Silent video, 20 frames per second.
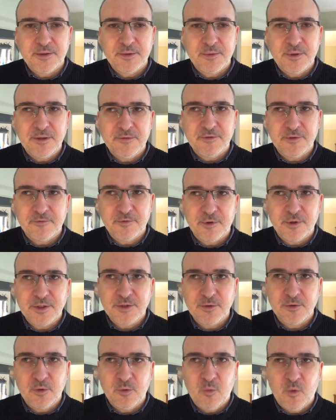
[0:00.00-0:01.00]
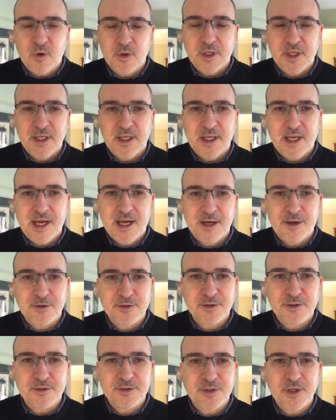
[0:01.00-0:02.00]
We live in a very sort of wonky house,
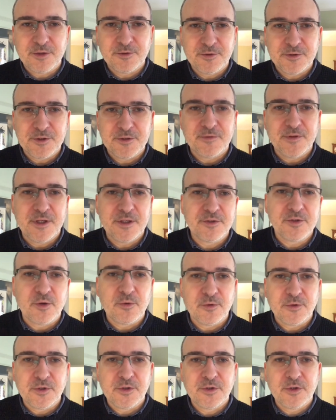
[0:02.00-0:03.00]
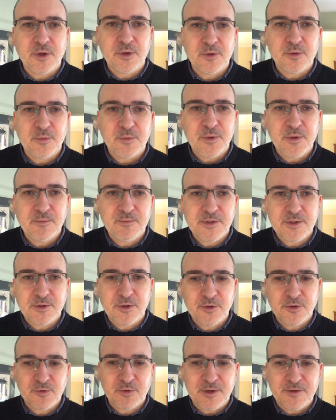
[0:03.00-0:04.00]
it's hundreds of years old, so there's no
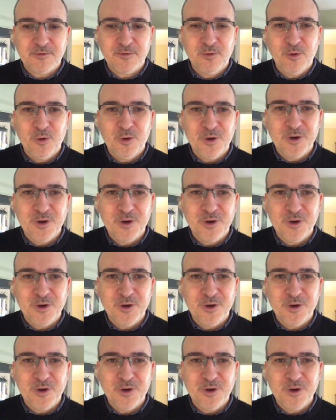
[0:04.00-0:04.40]
straight floor.